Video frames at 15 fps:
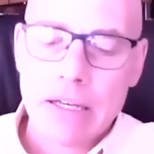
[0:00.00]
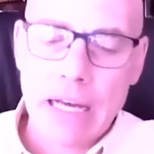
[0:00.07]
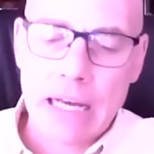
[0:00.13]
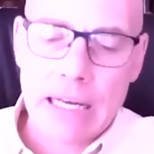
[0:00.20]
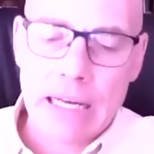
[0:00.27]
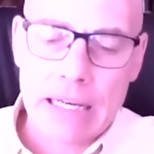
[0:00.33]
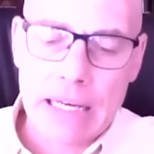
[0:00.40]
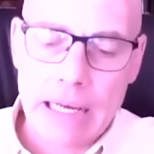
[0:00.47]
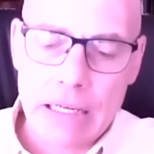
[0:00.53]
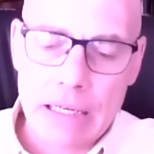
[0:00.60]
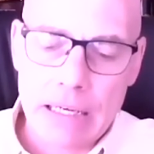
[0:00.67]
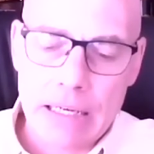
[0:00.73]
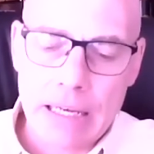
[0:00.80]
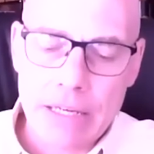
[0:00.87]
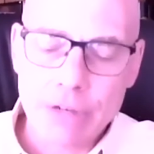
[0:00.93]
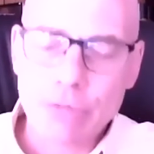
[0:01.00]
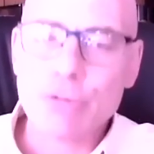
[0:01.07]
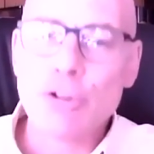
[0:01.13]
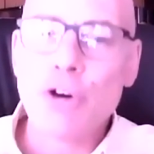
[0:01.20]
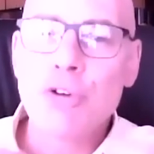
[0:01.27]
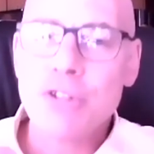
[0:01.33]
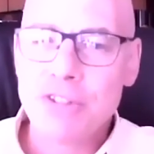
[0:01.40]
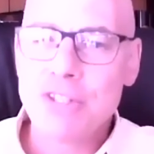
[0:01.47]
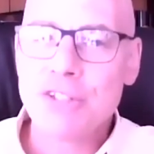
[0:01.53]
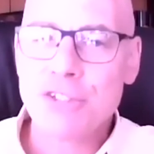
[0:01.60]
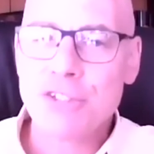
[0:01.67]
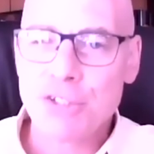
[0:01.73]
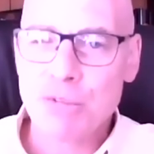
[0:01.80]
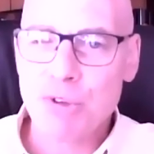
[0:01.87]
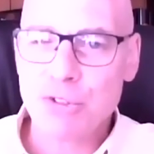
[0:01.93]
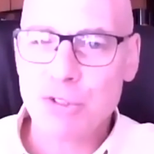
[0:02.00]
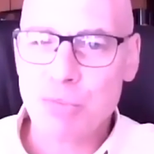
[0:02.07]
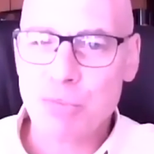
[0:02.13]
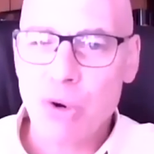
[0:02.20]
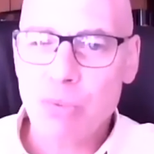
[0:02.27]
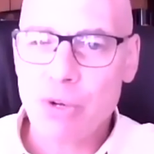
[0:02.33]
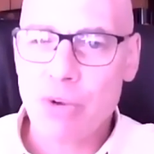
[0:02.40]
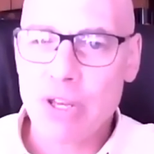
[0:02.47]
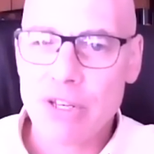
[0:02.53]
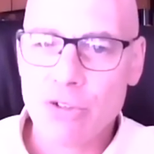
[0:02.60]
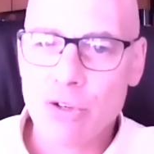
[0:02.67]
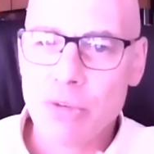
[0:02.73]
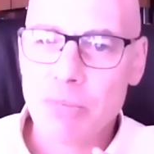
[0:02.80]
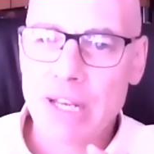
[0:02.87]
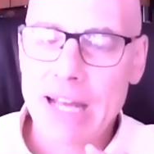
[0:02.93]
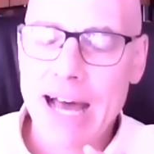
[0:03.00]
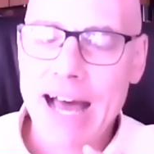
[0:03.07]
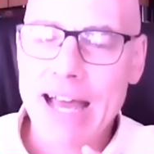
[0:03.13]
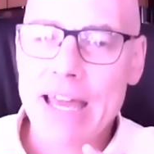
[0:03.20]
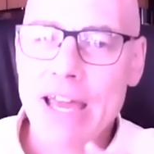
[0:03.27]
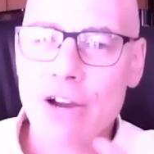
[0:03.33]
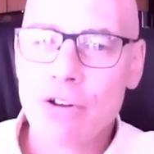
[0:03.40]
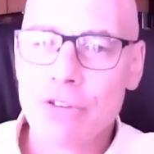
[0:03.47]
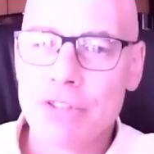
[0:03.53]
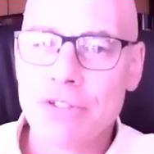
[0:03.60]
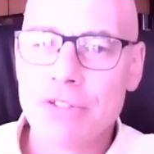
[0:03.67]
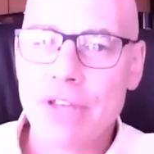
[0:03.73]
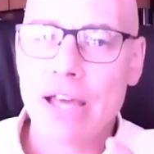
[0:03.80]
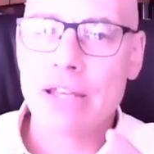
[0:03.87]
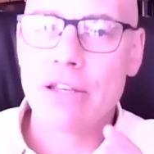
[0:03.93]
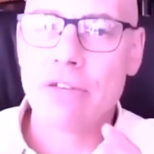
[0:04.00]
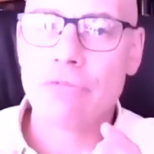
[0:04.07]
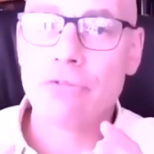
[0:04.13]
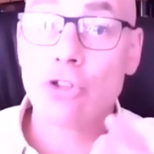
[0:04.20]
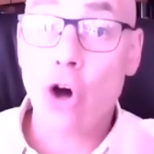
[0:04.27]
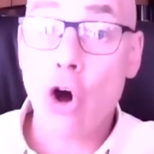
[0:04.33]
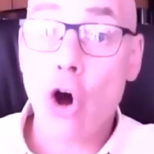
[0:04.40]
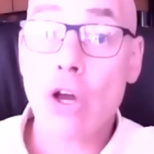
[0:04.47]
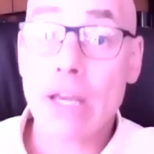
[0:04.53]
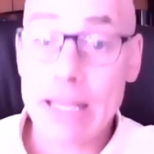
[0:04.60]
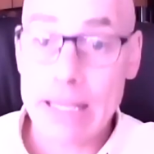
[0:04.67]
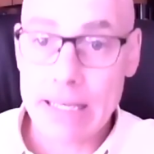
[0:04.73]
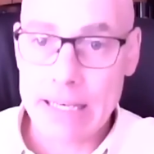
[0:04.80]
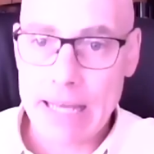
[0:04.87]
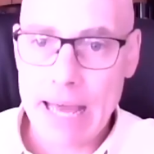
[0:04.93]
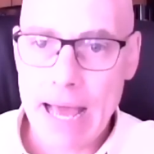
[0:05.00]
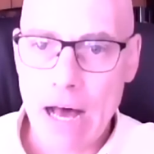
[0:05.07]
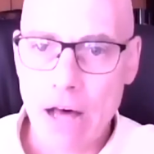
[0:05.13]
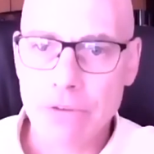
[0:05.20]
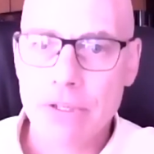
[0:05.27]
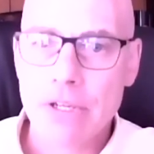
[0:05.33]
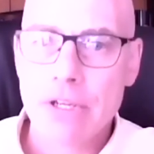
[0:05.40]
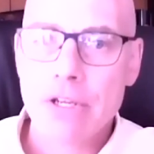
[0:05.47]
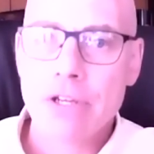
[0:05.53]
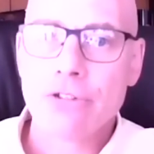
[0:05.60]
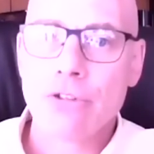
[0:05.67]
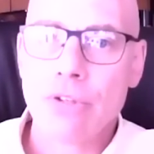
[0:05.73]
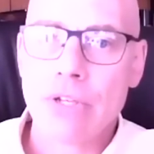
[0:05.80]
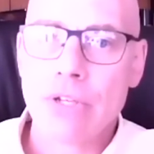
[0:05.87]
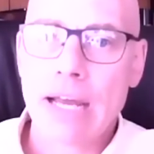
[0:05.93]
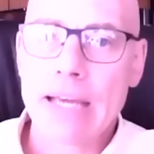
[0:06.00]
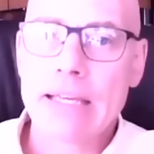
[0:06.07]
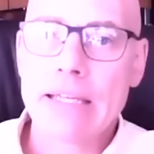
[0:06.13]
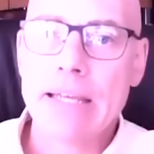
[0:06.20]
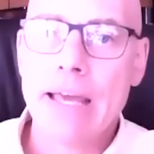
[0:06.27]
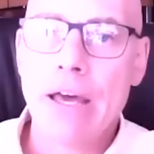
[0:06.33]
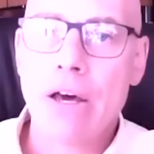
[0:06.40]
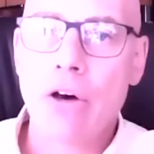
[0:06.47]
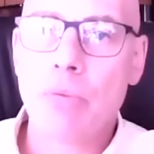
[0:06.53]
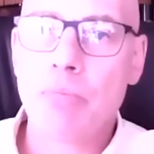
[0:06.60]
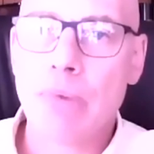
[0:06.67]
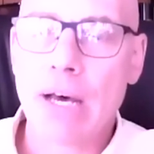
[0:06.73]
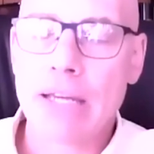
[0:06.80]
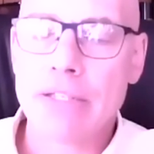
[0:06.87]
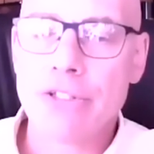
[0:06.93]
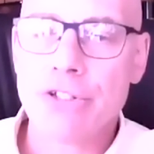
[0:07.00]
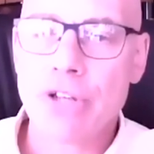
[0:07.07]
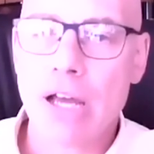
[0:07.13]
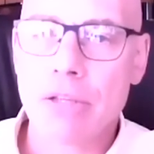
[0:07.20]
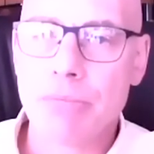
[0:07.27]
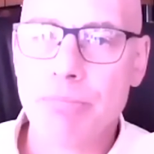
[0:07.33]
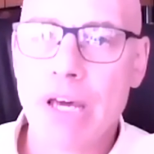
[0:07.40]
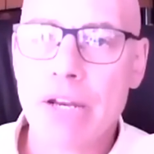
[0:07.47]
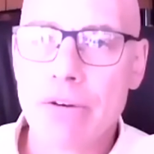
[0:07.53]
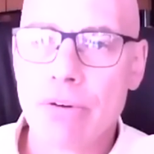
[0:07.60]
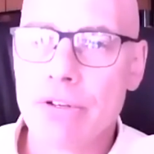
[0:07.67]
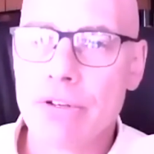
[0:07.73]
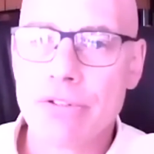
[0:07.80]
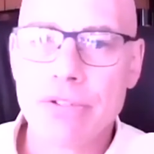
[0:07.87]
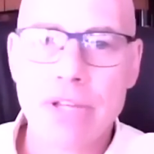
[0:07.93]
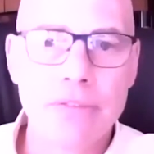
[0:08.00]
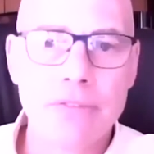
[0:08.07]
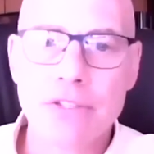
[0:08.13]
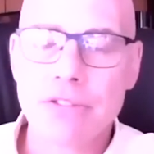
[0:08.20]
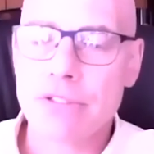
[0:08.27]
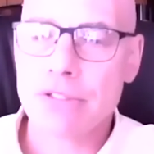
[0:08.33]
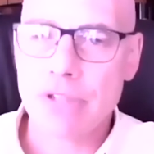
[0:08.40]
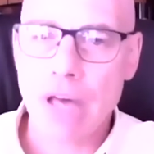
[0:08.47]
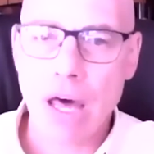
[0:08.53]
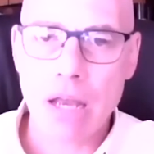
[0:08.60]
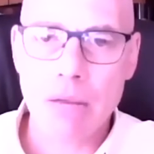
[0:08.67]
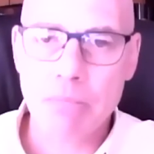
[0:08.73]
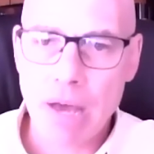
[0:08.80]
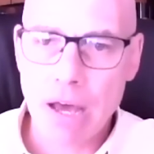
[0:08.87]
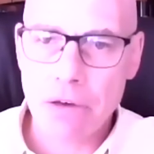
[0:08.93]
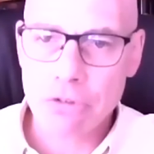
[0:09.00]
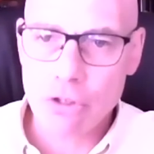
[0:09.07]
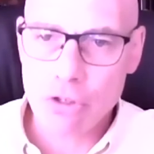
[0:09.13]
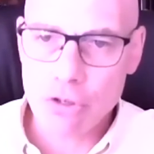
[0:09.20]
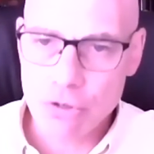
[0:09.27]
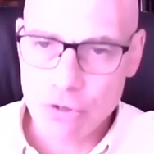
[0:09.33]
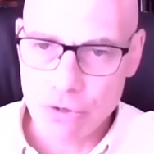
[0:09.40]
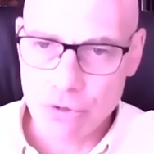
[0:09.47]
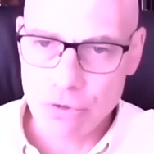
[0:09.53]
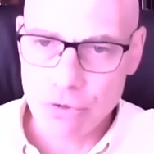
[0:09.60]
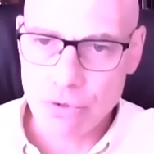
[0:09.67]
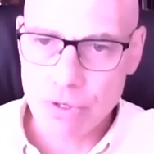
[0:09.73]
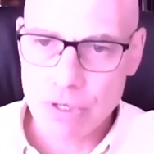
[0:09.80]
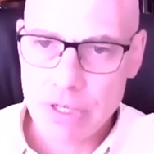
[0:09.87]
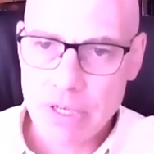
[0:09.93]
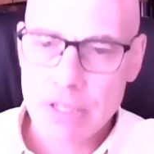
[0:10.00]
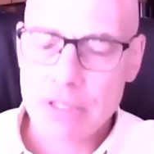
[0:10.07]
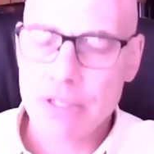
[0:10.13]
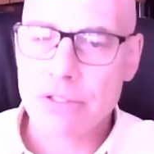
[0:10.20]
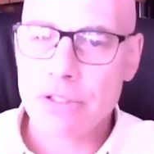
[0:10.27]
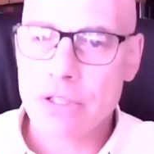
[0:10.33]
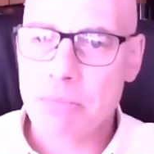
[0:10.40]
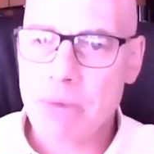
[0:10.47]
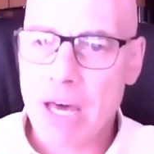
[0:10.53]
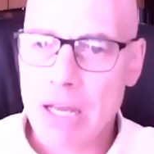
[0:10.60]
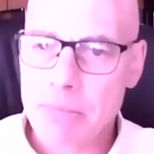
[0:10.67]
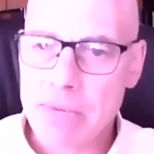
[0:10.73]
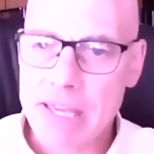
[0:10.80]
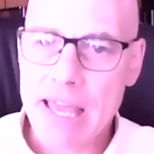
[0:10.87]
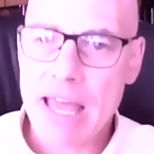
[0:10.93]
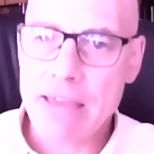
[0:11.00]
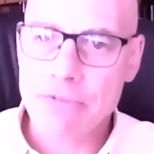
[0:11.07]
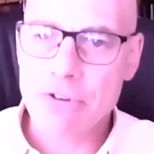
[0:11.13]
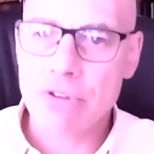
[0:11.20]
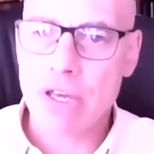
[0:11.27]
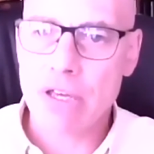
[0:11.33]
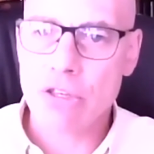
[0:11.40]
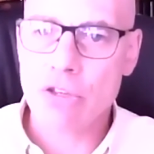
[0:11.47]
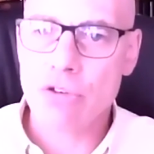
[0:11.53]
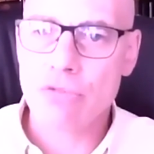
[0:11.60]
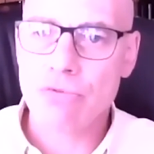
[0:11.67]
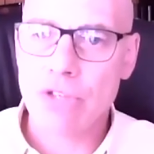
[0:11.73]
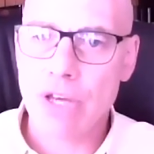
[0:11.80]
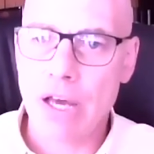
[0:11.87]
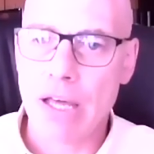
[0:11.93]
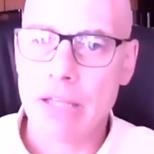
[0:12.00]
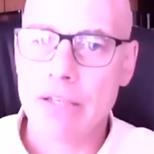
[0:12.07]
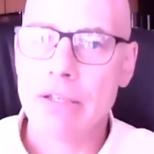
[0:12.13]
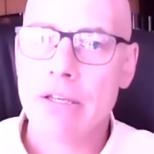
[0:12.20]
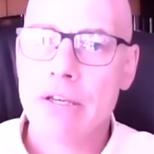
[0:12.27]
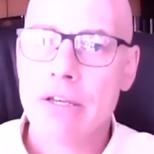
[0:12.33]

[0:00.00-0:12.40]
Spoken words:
I don't know that this is the most appropriate way to do it, but I err on the side of talking it out so that I can help my child better understand this is not about you. This is about a behavior that you've done